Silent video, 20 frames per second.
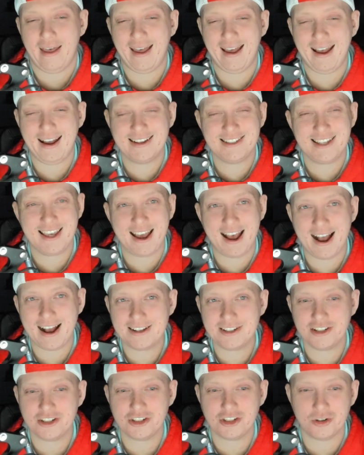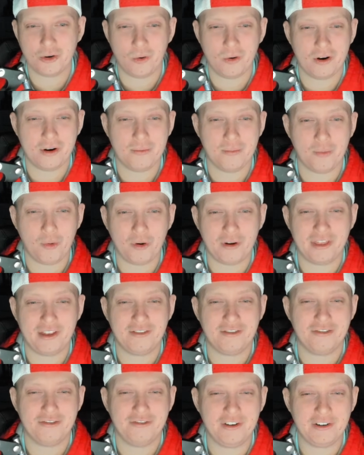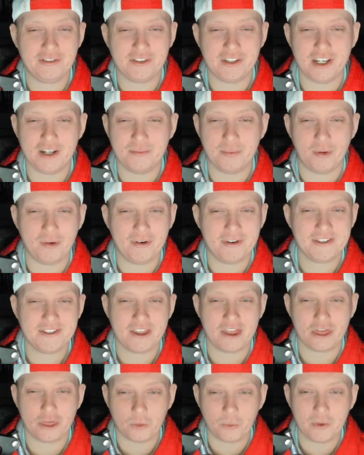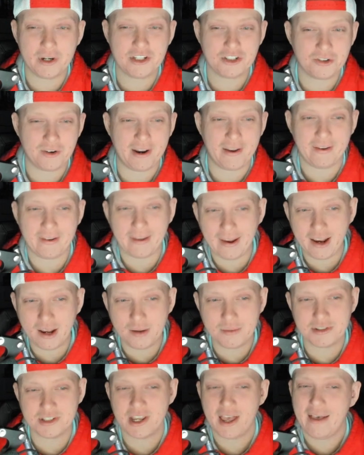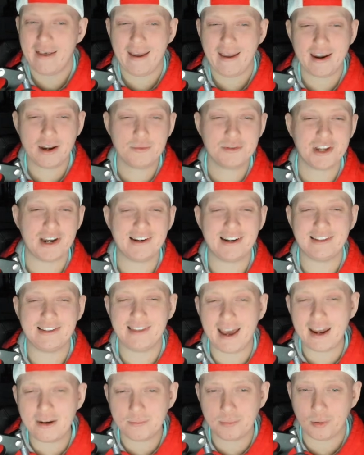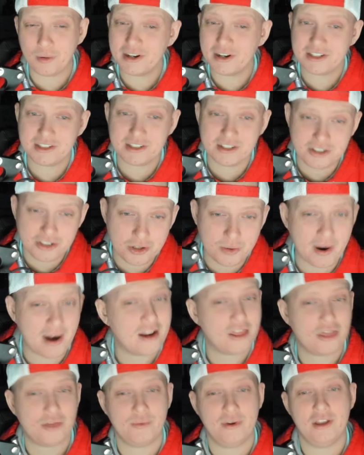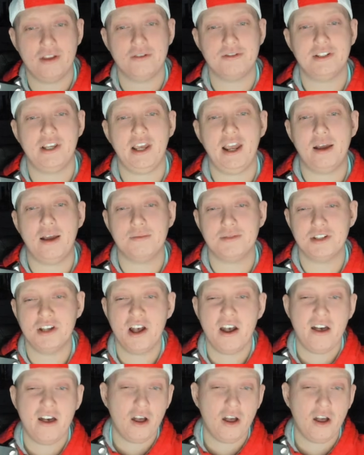as he hasn't scored more than 15 points in three straight games, and he was under 10 points in two out of three of those games.